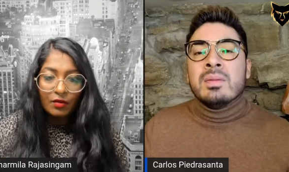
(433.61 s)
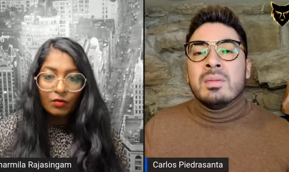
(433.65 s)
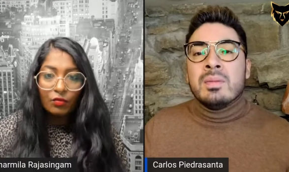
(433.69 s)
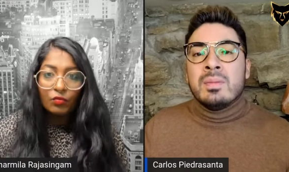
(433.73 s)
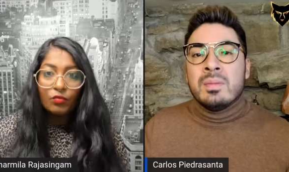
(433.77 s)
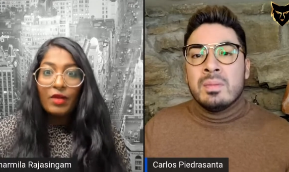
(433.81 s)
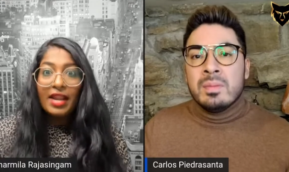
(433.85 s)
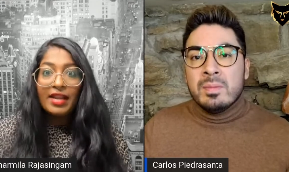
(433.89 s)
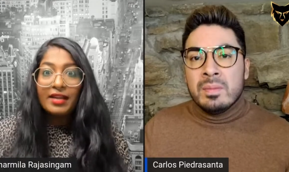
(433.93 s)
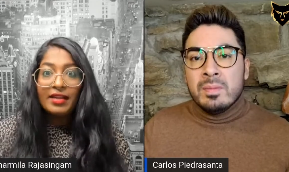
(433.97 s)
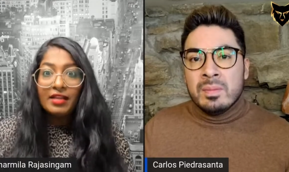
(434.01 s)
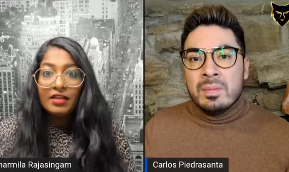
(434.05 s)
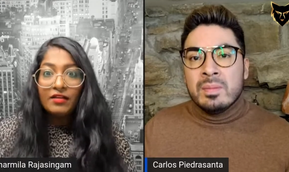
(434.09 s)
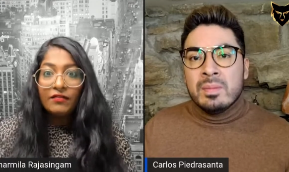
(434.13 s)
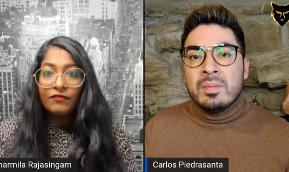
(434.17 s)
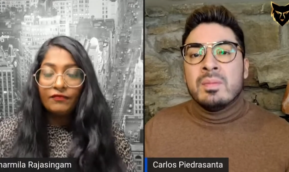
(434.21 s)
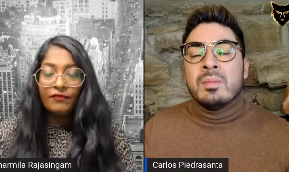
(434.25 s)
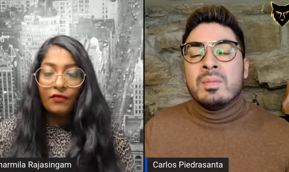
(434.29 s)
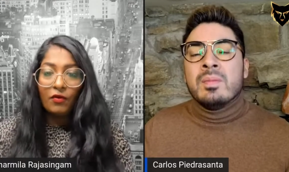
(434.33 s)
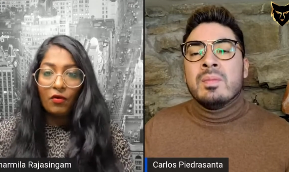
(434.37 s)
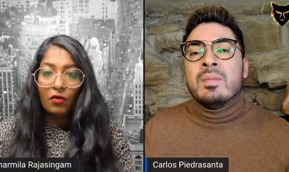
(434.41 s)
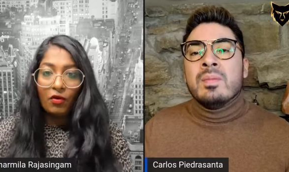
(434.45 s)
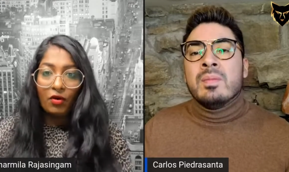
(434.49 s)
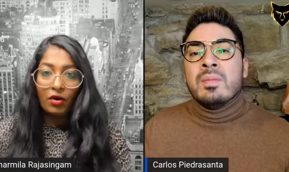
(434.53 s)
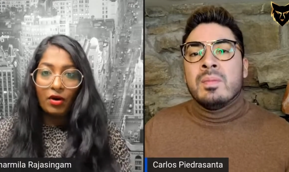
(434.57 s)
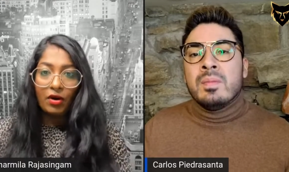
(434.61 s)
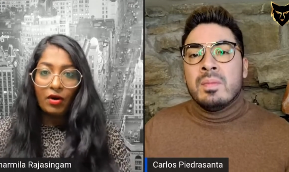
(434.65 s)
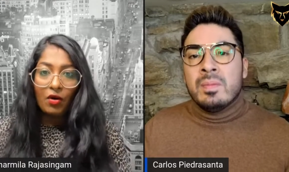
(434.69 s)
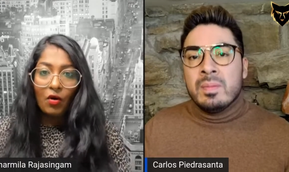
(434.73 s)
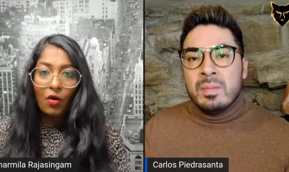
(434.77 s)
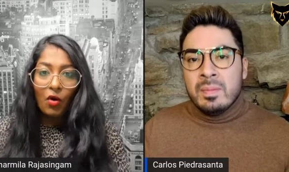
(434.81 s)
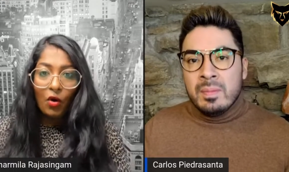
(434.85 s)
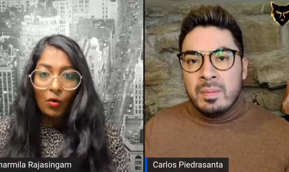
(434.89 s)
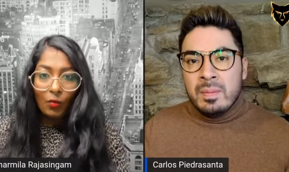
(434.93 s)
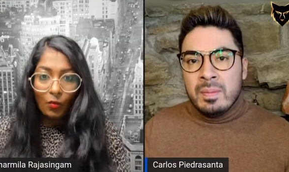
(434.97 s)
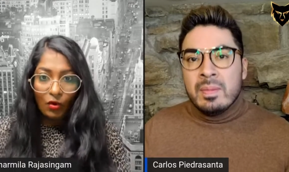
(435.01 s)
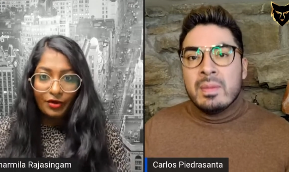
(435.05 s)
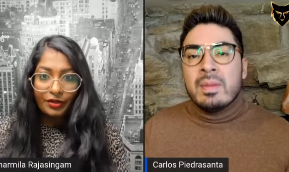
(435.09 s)
Speaker 1: ready for
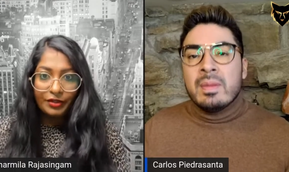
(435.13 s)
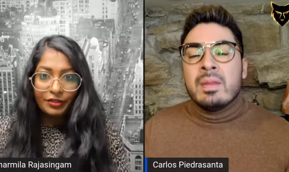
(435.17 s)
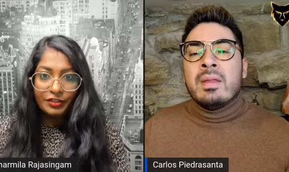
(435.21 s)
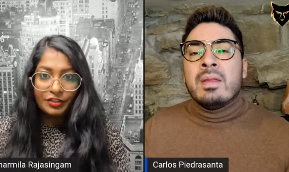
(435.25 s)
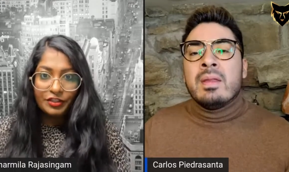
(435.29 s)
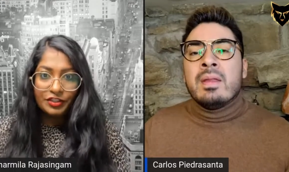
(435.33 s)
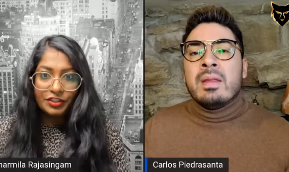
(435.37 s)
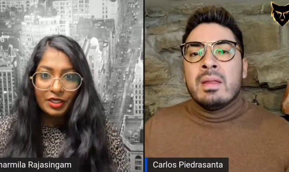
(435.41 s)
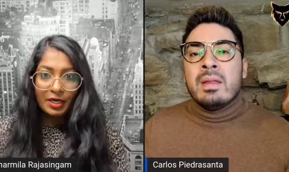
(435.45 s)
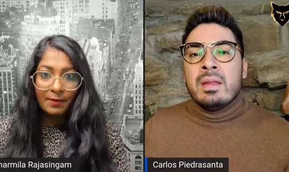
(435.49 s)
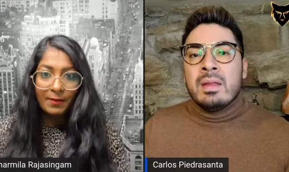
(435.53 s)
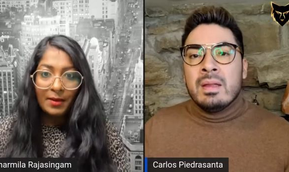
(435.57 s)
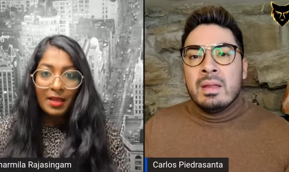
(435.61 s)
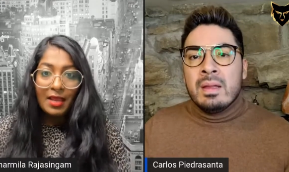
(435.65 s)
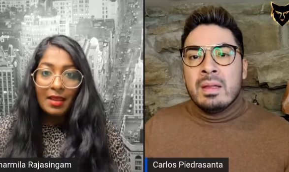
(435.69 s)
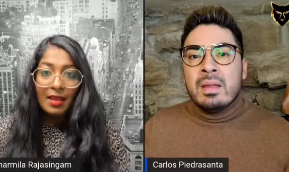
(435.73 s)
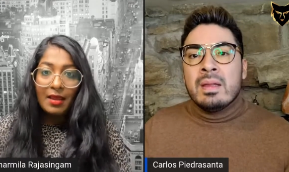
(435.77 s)
home ownership.